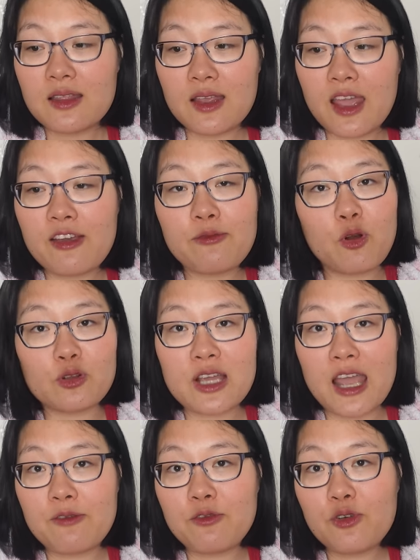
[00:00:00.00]
they have more
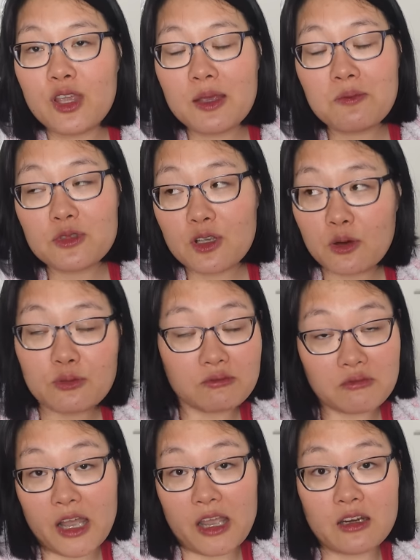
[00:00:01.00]
time for him. So
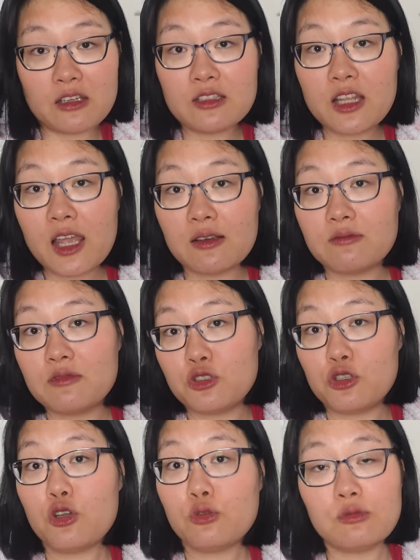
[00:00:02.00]
I understand.
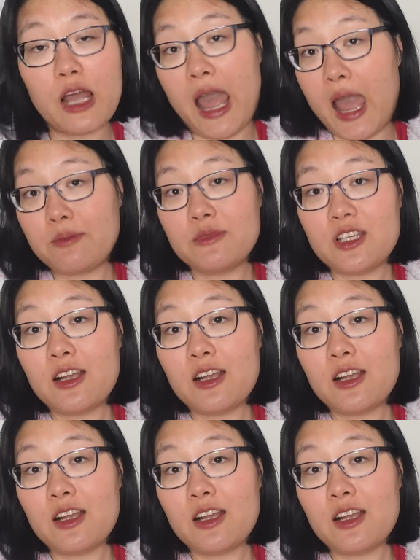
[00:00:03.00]
Still, I'm